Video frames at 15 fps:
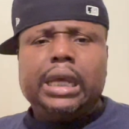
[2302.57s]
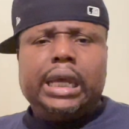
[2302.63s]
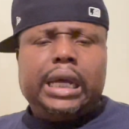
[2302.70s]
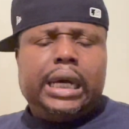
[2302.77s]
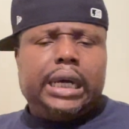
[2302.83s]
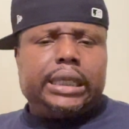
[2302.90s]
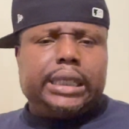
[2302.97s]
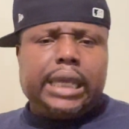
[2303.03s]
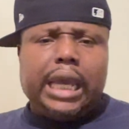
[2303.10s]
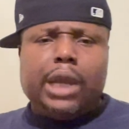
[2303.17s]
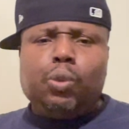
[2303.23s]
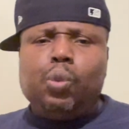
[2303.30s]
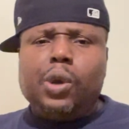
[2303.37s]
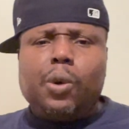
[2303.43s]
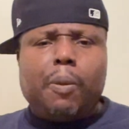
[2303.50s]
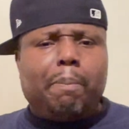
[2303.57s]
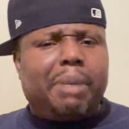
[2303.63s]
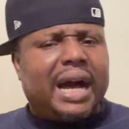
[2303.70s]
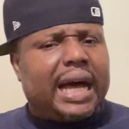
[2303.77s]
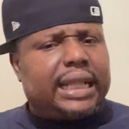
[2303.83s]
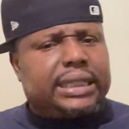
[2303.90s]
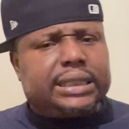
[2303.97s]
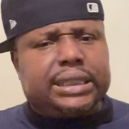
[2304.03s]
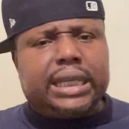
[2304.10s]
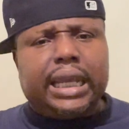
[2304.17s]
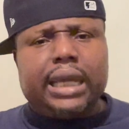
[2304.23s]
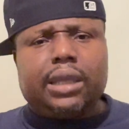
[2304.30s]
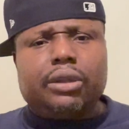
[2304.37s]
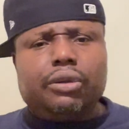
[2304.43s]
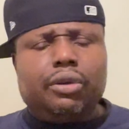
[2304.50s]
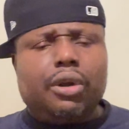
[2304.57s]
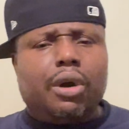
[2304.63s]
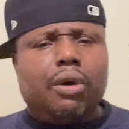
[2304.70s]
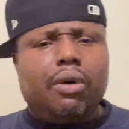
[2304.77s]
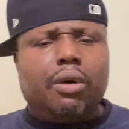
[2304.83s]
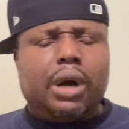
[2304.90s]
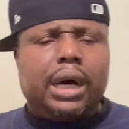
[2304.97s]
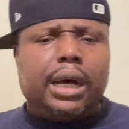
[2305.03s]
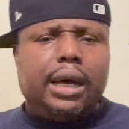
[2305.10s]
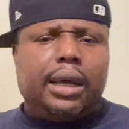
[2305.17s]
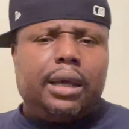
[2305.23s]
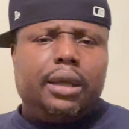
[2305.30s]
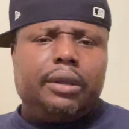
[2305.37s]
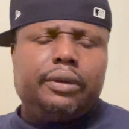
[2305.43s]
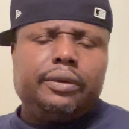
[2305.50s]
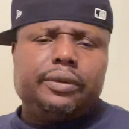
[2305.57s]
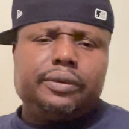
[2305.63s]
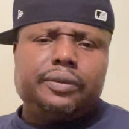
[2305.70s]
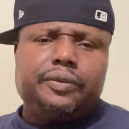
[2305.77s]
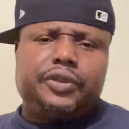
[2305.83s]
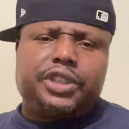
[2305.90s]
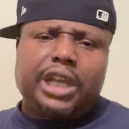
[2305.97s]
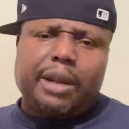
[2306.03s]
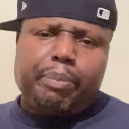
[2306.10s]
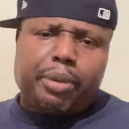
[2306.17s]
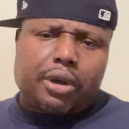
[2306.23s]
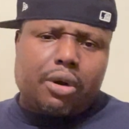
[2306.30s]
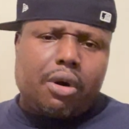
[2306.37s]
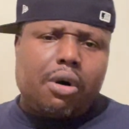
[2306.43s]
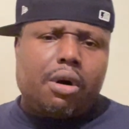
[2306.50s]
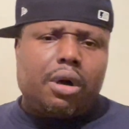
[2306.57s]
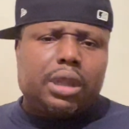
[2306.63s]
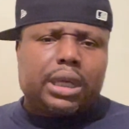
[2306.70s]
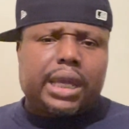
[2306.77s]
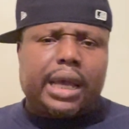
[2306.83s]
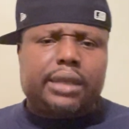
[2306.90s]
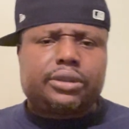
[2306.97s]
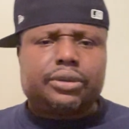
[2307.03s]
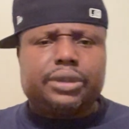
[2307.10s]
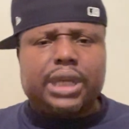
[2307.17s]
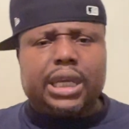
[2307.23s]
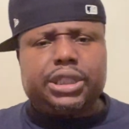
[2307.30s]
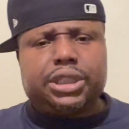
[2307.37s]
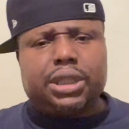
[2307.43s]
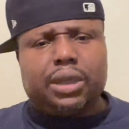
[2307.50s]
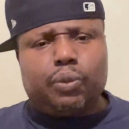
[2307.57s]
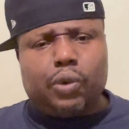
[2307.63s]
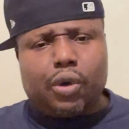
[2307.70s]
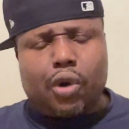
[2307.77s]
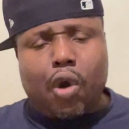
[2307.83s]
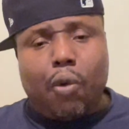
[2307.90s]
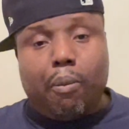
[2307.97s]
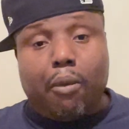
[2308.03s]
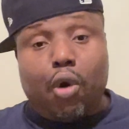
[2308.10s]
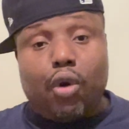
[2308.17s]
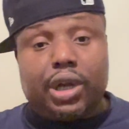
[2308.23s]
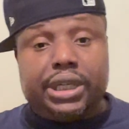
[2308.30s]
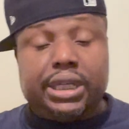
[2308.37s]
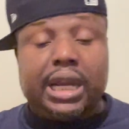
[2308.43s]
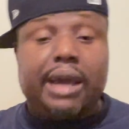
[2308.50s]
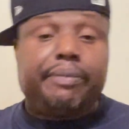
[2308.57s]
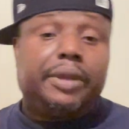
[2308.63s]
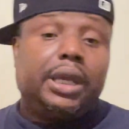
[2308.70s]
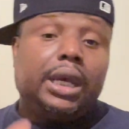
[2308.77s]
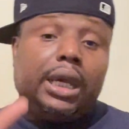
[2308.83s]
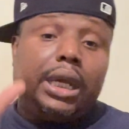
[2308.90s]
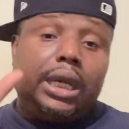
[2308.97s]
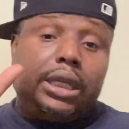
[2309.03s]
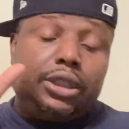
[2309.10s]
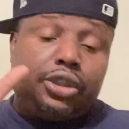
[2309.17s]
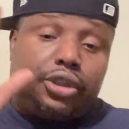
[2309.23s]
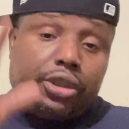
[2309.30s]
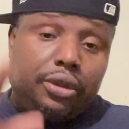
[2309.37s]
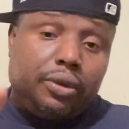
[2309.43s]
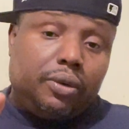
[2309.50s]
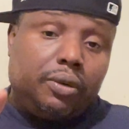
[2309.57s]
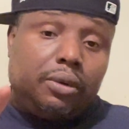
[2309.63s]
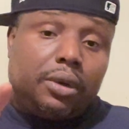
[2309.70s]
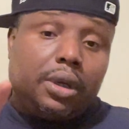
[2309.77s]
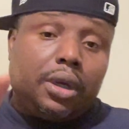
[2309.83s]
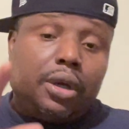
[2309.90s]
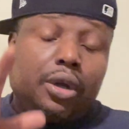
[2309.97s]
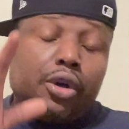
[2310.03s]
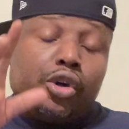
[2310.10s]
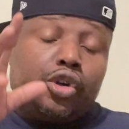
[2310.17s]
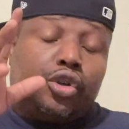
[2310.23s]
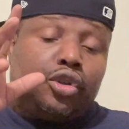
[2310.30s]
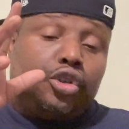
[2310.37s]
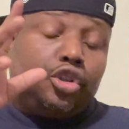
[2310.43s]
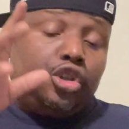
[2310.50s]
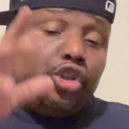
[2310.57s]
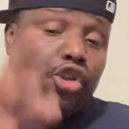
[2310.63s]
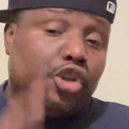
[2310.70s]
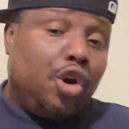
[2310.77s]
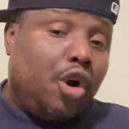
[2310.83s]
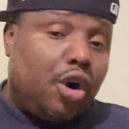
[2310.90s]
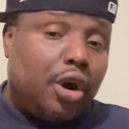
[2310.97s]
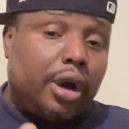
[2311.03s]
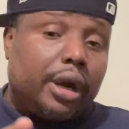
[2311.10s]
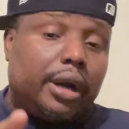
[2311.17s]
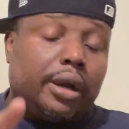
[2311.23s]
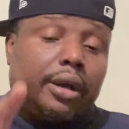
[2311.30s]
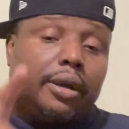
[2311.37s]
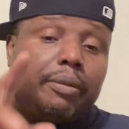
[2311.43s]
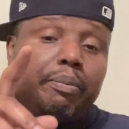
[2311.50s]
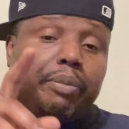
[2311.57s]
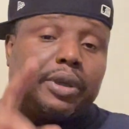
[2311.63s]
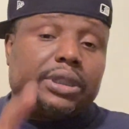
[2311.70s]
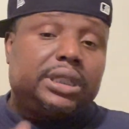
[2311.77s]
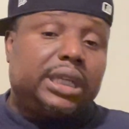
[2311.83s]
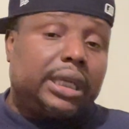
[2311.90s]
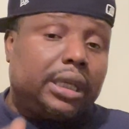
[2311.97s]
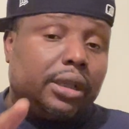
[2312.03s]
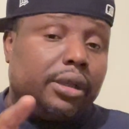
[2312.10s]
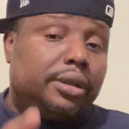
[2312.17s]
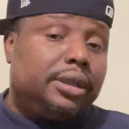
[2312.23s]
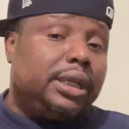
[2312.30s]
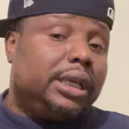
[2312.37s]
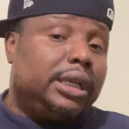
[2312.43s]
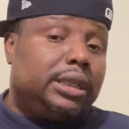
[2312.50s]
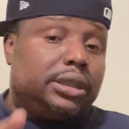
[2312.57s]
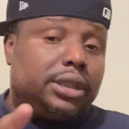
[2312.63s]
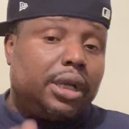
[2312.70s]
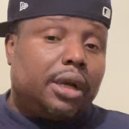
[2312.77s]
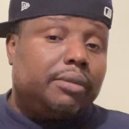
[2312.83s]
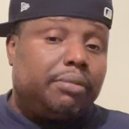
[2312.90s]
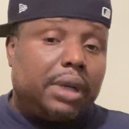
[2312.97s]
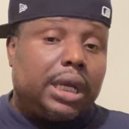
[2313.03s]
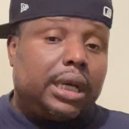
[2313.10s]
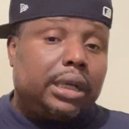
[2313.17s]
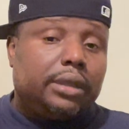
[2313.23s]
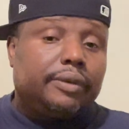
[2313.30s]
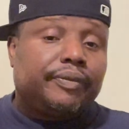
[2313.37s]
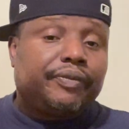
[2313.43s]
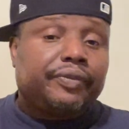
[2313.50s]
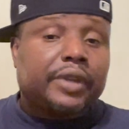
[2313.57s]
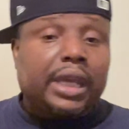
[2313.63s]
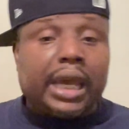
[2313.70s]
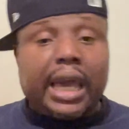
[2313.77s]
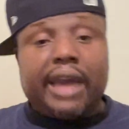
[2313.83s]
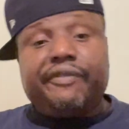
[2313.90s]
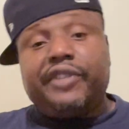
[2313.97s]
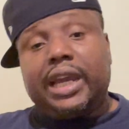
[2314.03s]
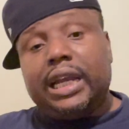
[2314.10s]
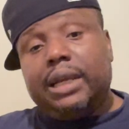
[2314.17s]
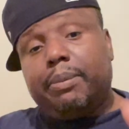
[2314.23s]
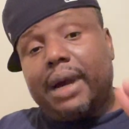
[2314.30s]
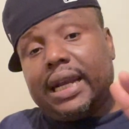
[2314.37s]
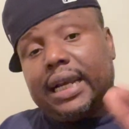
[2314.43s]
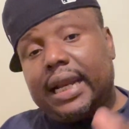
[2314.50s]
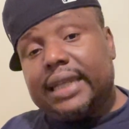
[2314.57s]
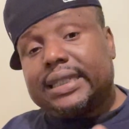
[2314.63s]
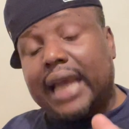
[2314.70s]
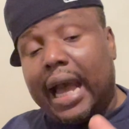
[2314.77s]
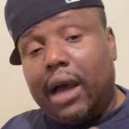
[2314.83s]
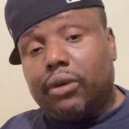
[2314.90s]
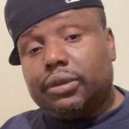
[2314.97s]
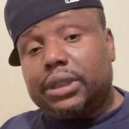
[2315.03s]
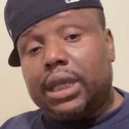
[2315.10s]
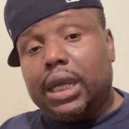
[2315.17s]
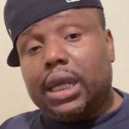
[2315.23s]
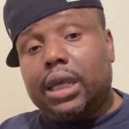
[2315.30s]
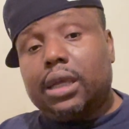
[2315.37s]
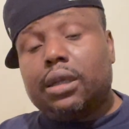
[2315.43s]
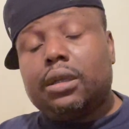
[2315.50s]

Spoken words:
Again, we will politic, you know, set up a call, a consultation, and we'll go more in depth into your particular needs, young blood. And for anybody that's out there